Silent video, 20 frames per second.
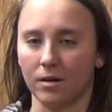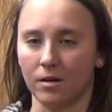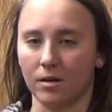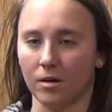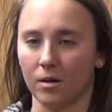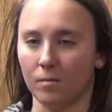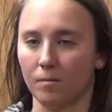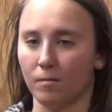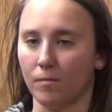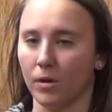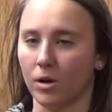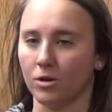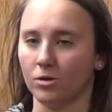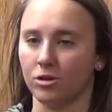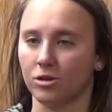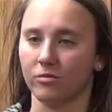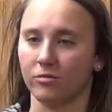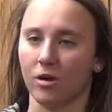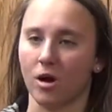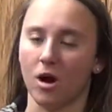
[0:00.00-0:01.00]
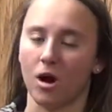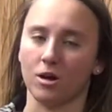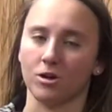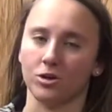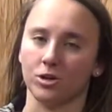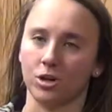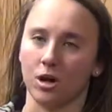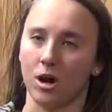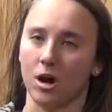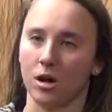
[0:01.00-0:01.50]
a bunch of odd
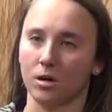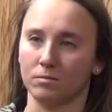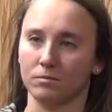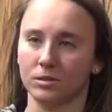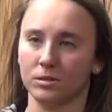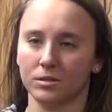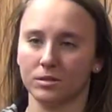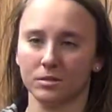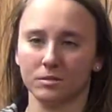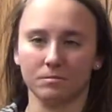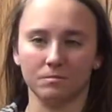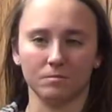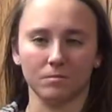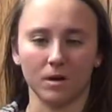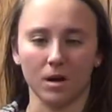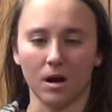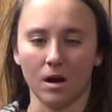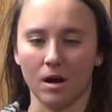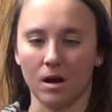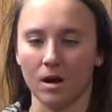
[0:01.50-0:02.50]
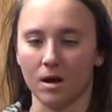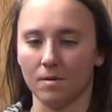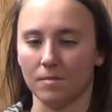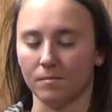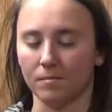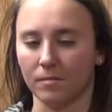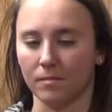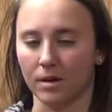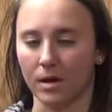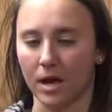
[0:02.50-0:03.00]
jobs.
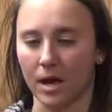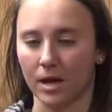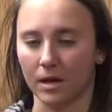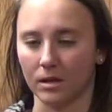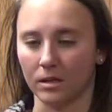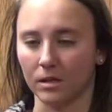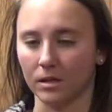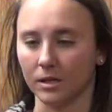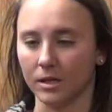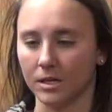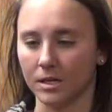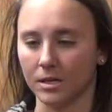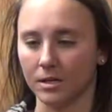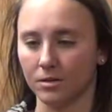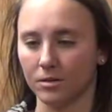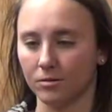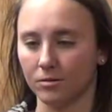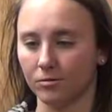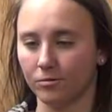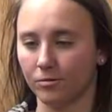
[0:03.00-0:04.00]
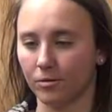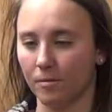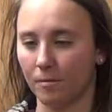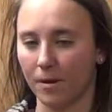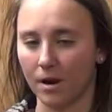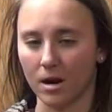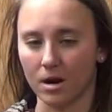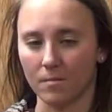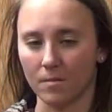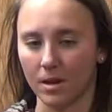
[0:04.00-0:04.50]
I cleaned for
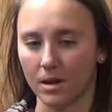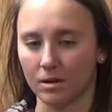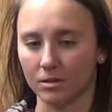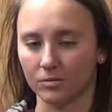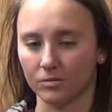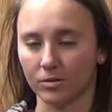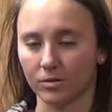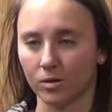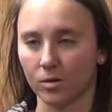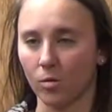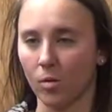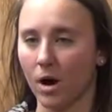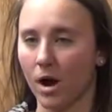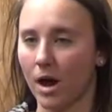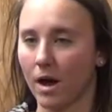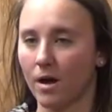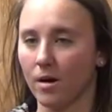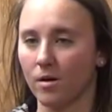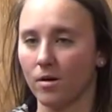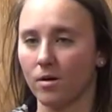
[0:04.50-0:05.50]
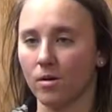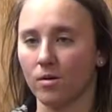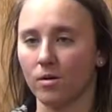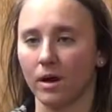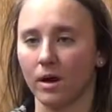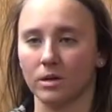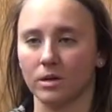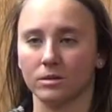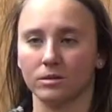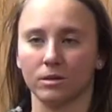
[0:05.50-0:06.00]
Mary Maids for a while.
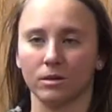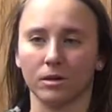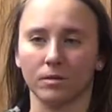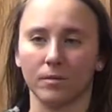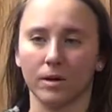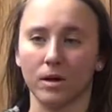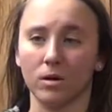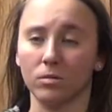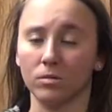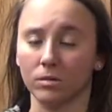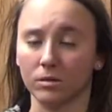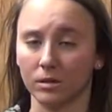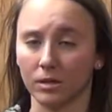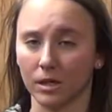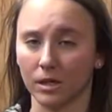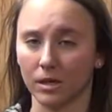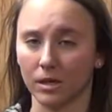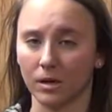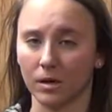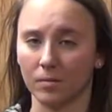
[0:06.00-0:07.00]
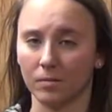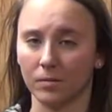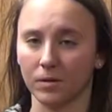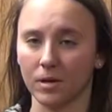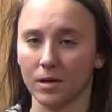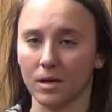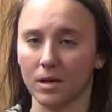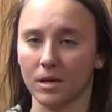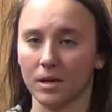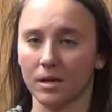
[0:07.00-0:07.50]
I started my own cleaning
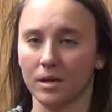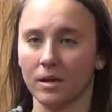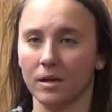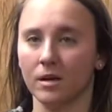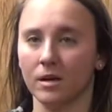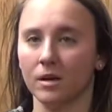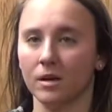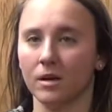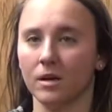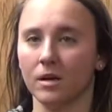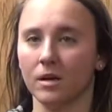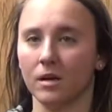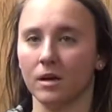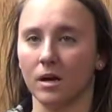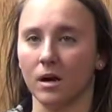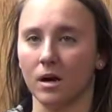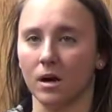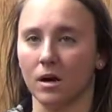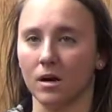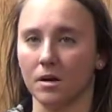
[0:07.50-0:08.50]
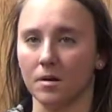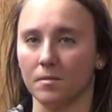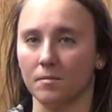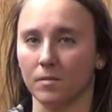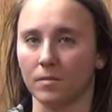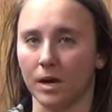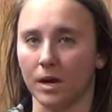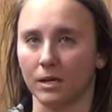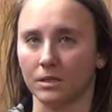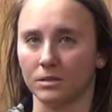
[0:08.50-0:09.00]
company.
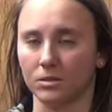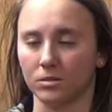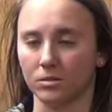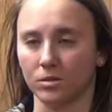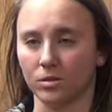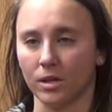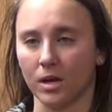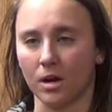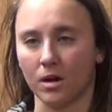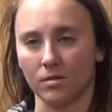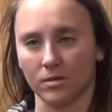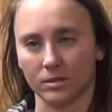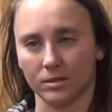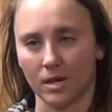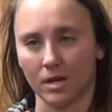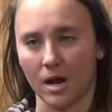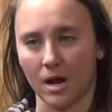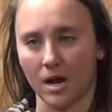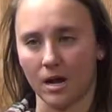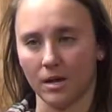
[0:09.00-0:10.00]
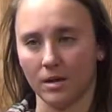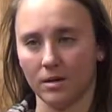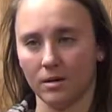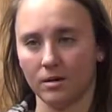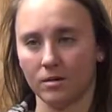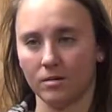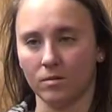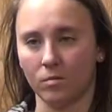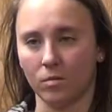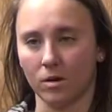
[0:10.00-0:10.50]
I still do that on the side
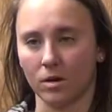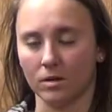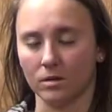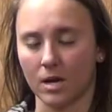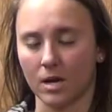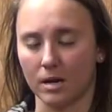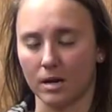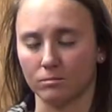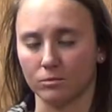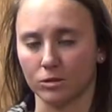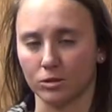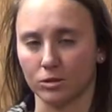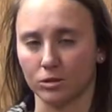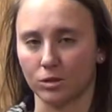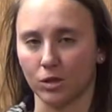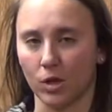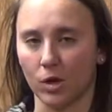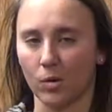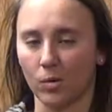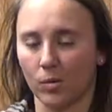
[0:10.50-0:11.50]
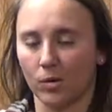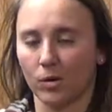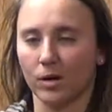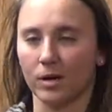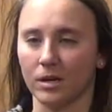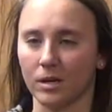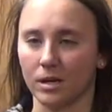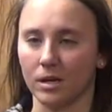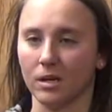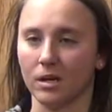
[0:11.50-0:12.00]
when times are slow or I
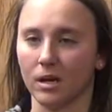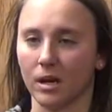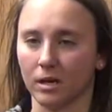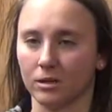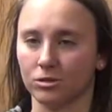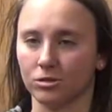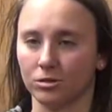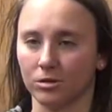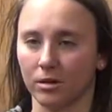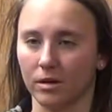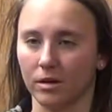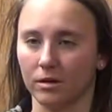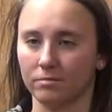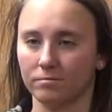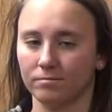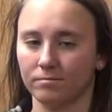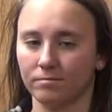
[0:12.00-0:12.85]
need an extra,